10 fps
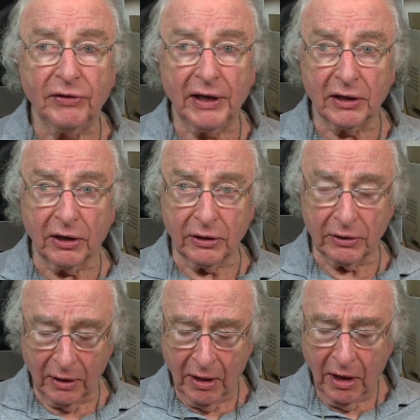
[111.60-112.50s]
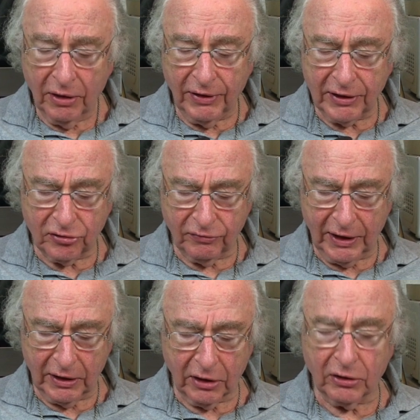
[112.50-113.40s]
vinegar. This
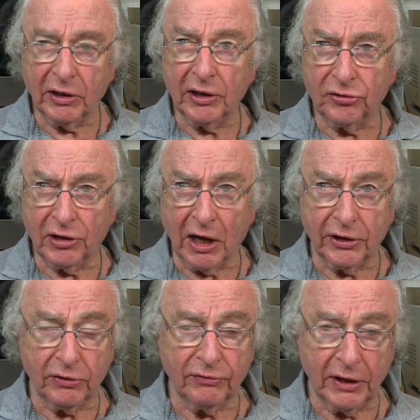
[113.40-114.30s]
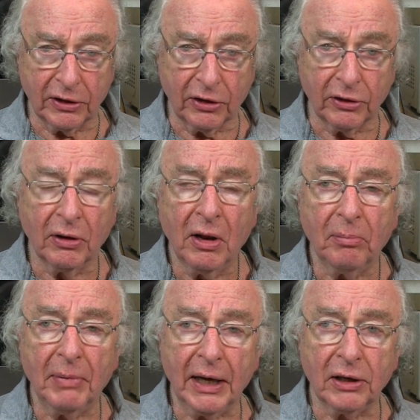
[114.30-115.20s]
vinegar is cider vinegar
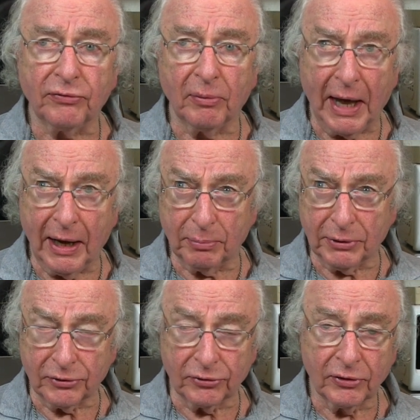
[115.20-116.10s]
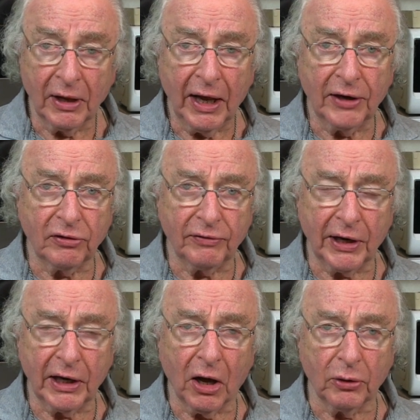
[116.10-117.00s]
made from apples. It's a
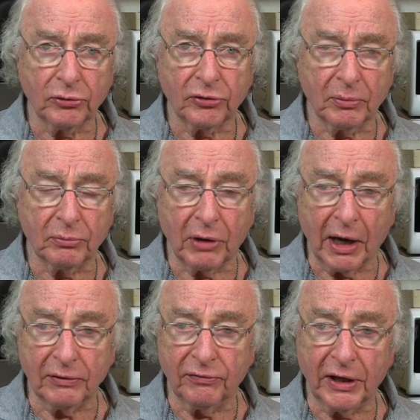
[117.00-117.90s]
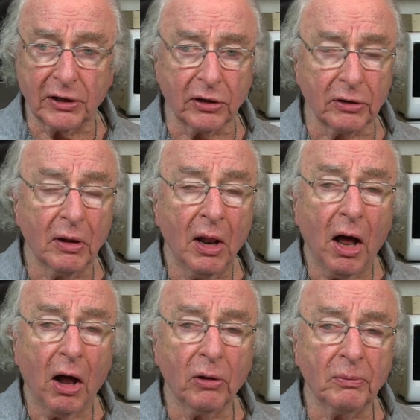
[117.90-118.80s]
very wholesome, bright vinegar.
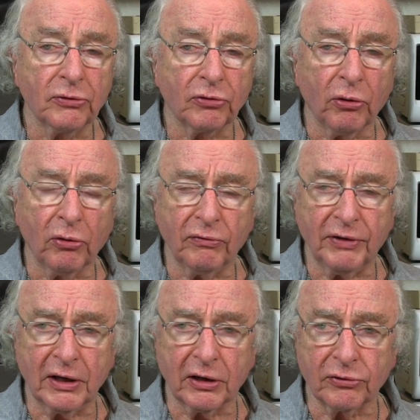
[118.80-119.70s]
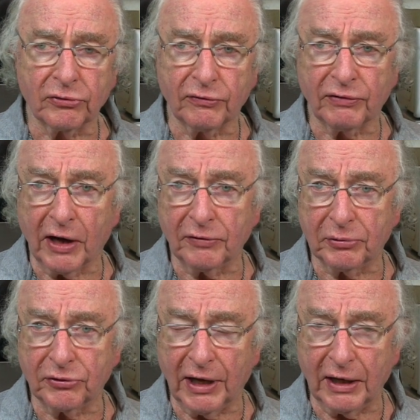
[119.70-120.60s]
Almost all vinegars are
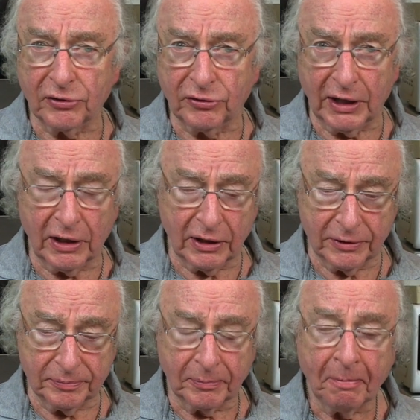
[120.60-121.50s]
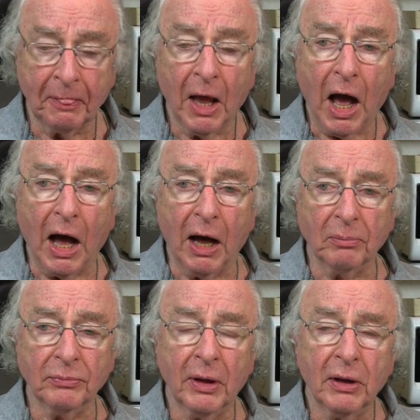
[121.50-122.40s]
5% acidity.
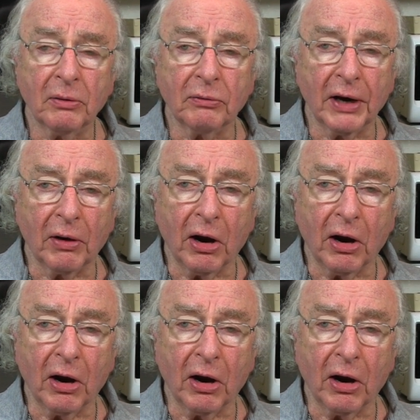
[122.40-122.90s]
There